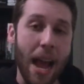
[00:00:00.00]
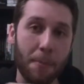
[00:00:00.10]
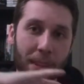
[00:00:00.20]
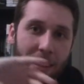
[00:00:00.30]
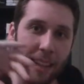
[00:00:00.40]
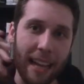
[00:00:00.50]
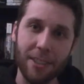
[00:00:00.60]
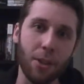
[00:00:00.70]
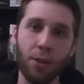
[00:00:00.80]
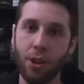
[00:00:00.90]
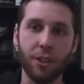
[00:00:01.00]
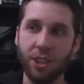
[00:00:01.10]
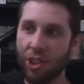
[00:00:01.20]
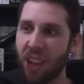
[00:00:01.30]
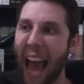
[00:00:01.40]
But then the last two thirds is
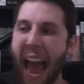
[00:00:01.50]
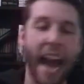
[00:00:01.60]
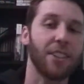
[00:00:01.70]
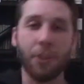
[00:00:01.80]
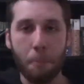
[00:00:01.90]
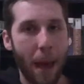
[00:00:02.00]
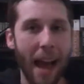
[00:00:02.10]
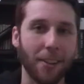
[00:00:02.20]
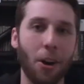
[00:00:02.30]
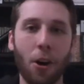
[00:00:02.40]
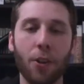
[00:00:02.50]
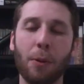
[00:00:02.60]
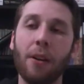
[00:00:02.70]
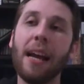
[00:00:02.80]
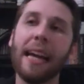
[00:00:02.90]
just action packed all throughout.